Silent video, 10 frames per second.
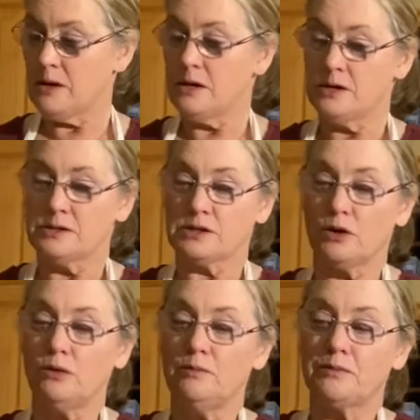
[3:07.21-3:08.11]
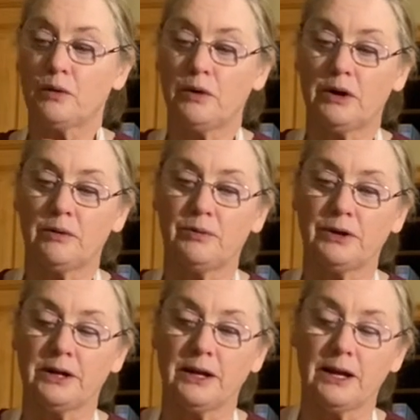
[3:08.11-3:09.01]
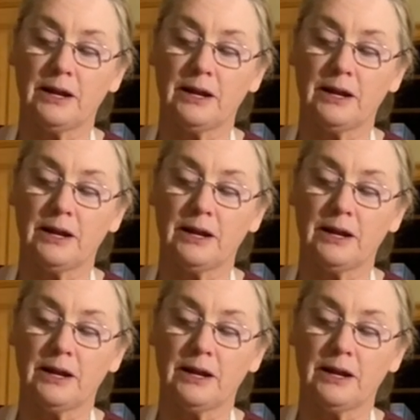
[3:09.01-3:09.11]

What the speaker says: So we are putting in